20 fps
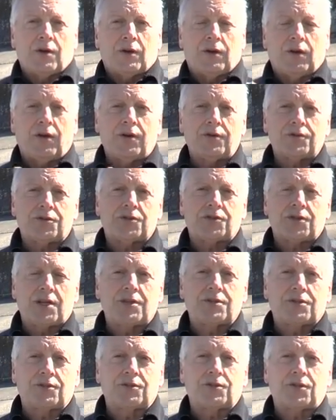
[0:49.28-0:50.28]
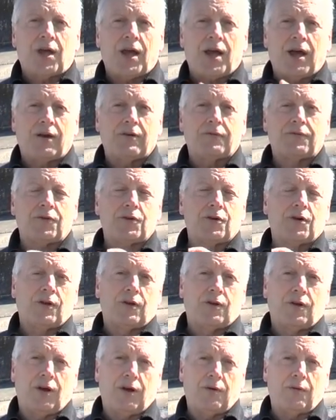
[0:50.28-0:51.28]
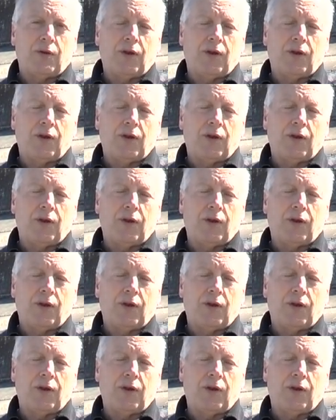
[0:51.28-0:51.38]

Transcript: Larger sensors have uh,